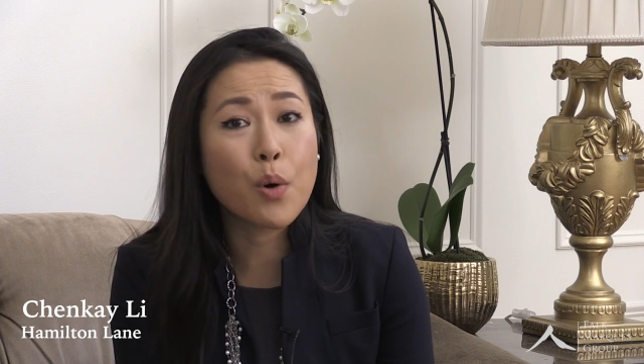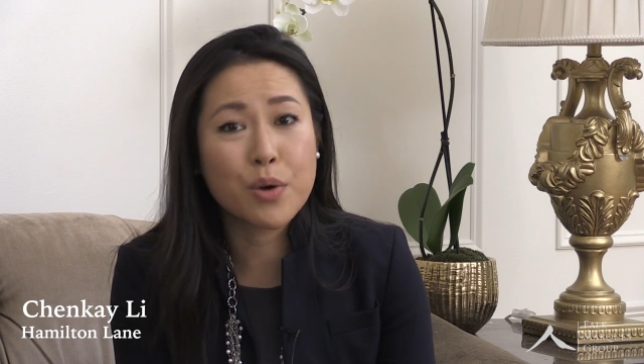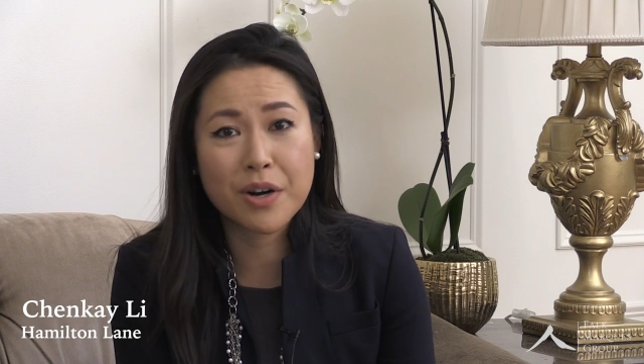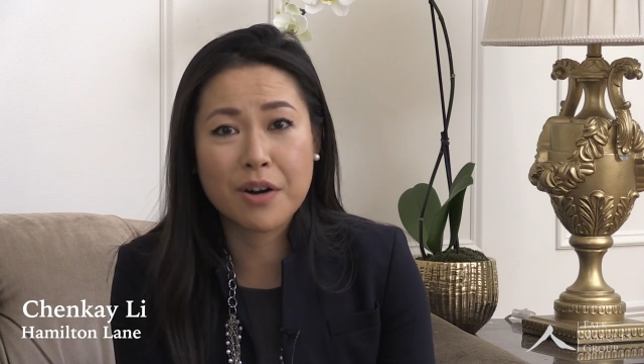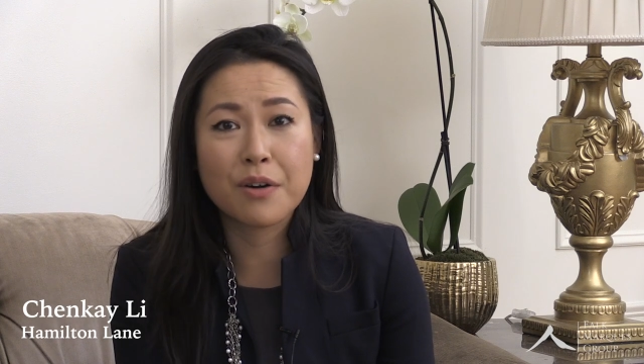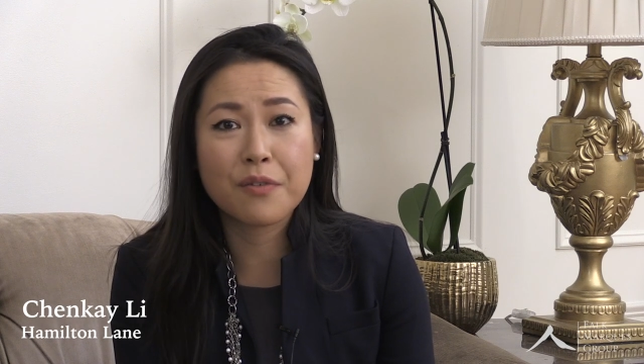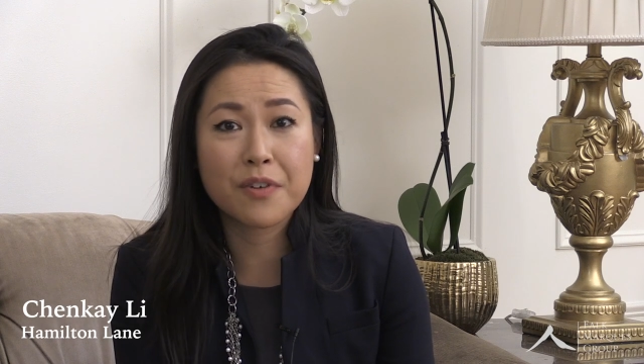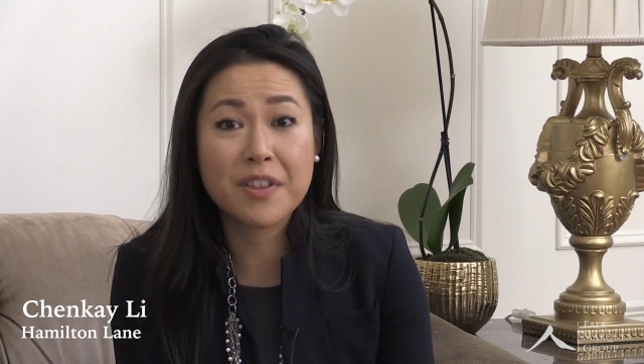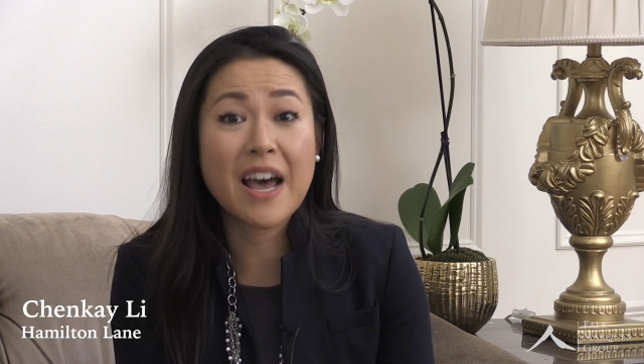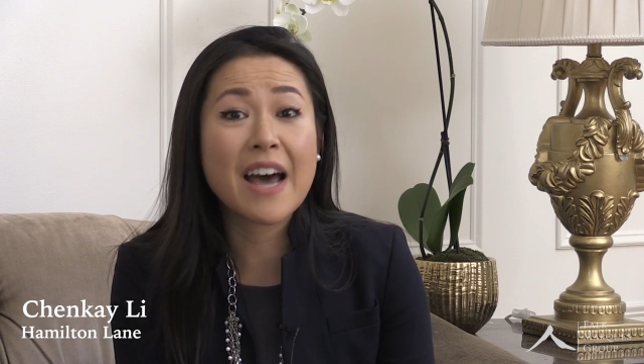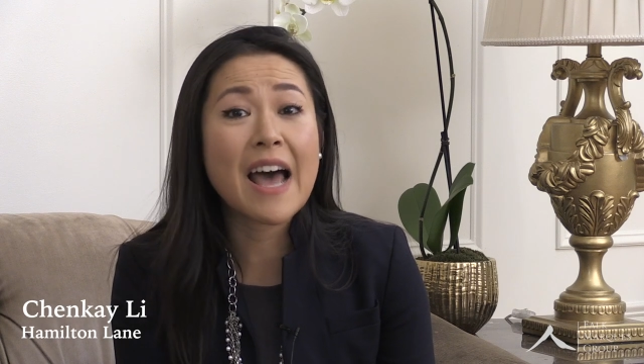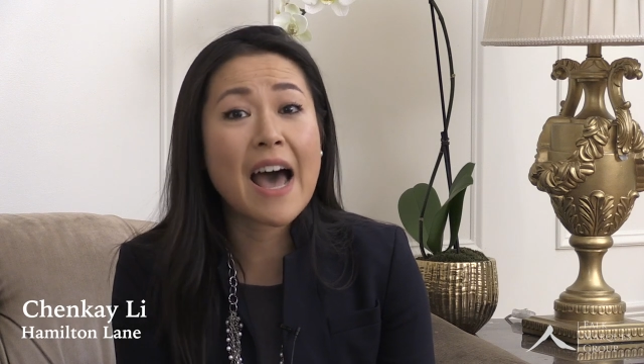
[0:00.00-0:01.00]
owner for
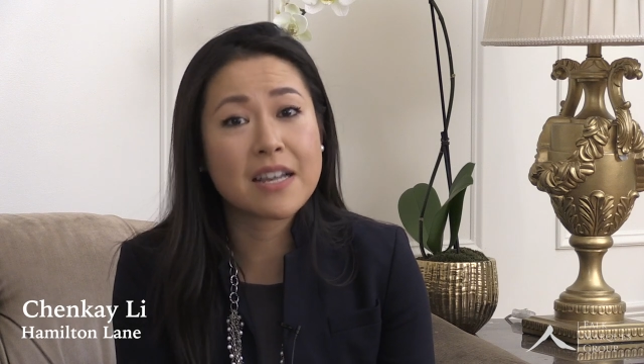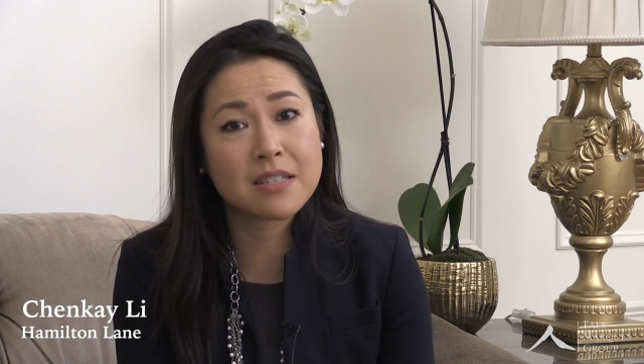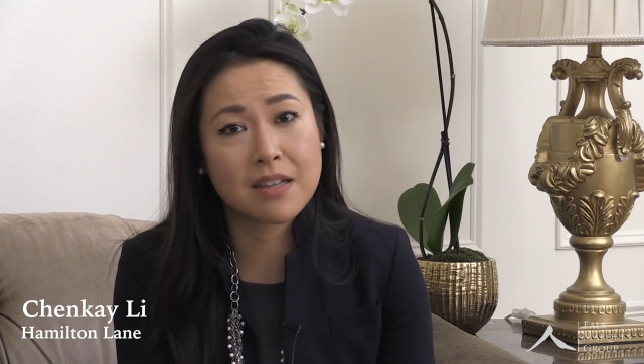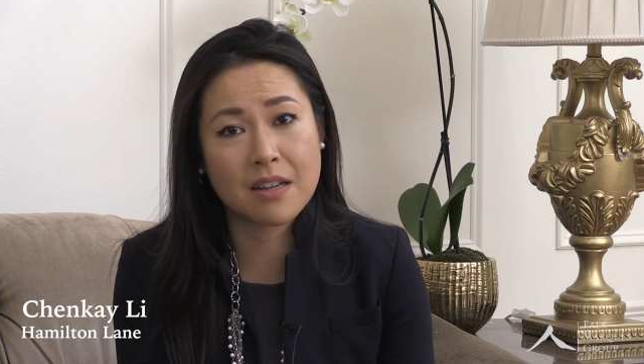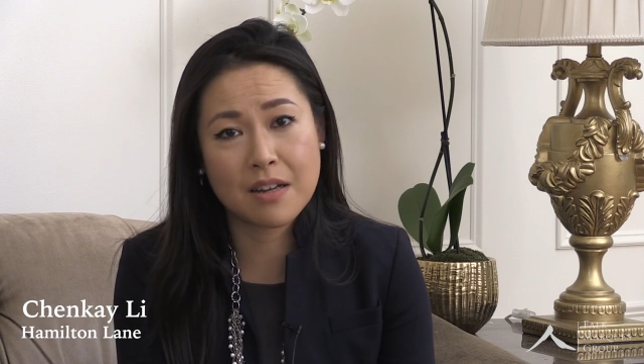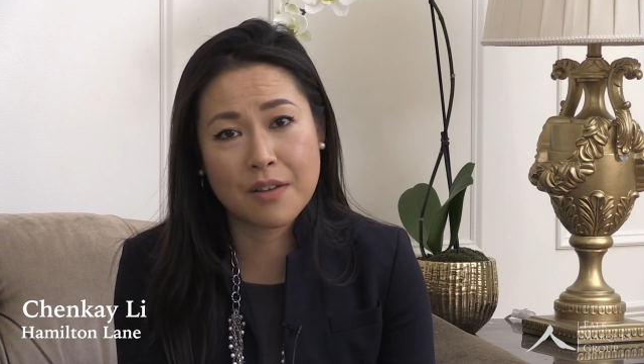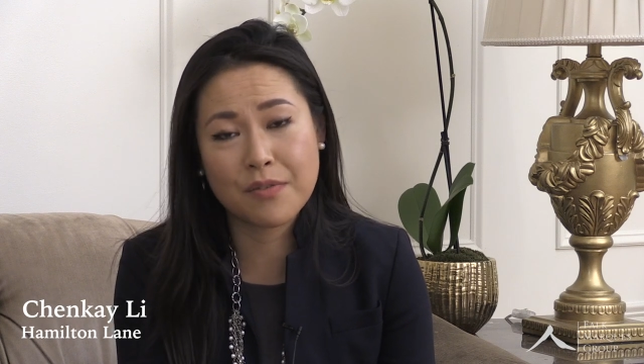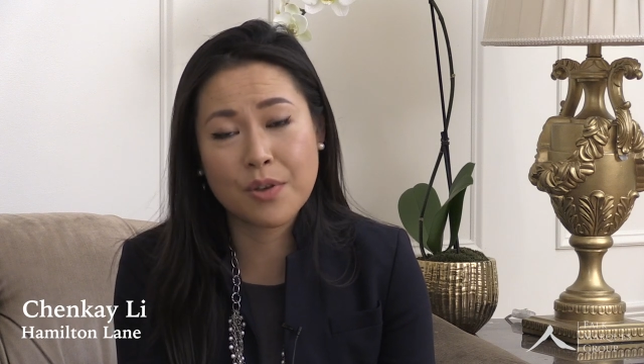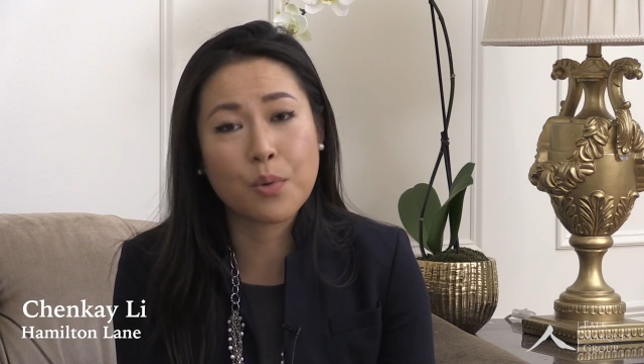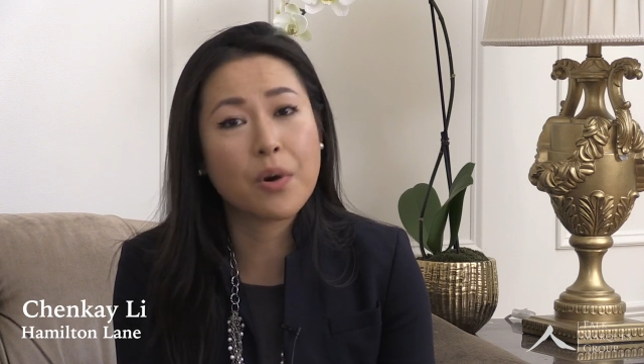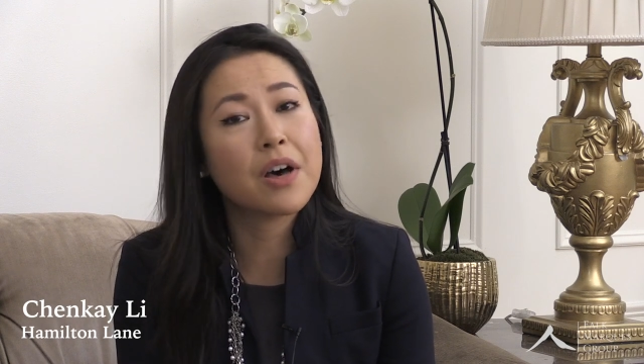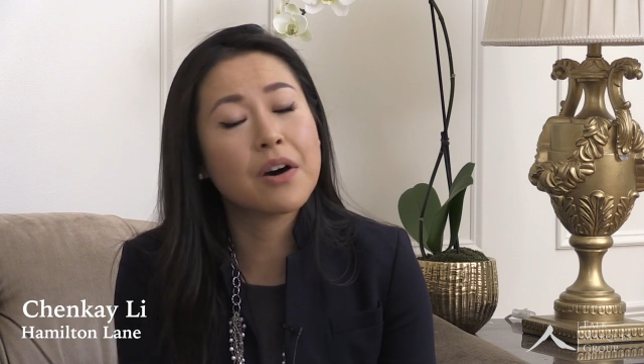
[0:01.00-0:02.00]
that asset, if
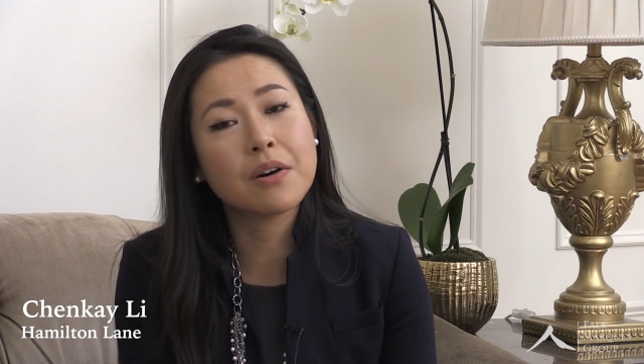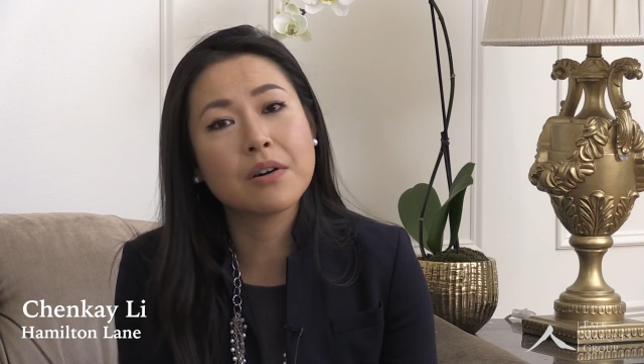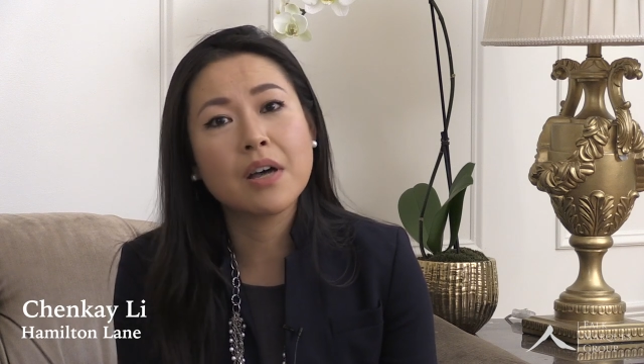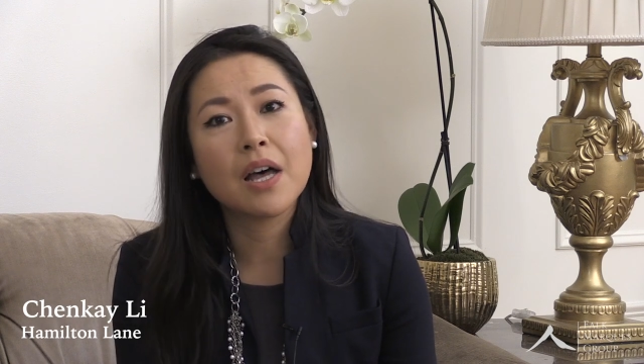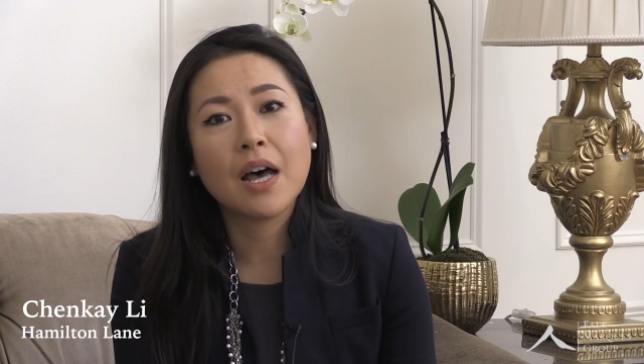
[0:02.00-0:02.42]
you will.